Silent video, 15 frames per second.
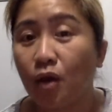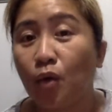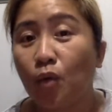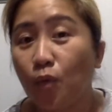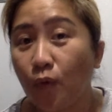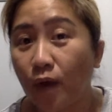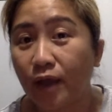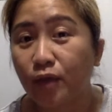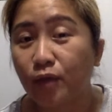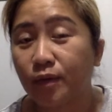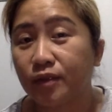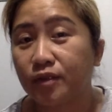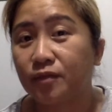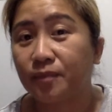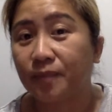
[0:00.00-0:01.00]
why you
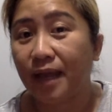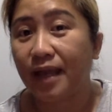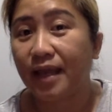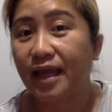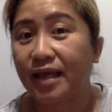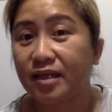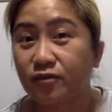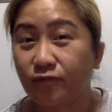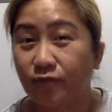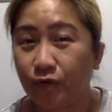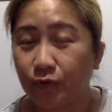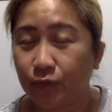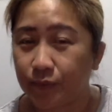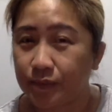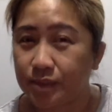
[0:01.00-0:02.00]
want to buy, as for
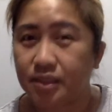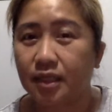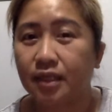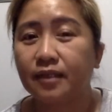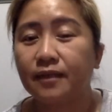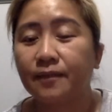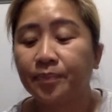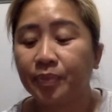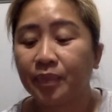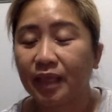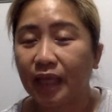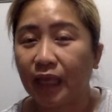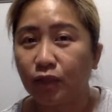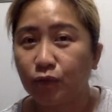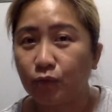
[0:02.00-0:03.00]
the reason.
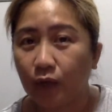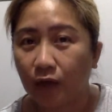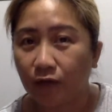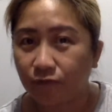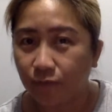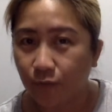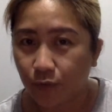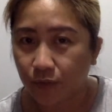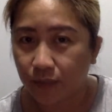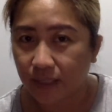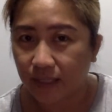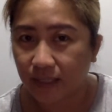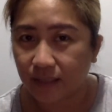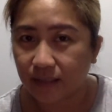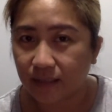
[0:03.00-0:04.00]
Can you afford
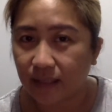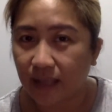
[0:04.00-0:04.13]
it?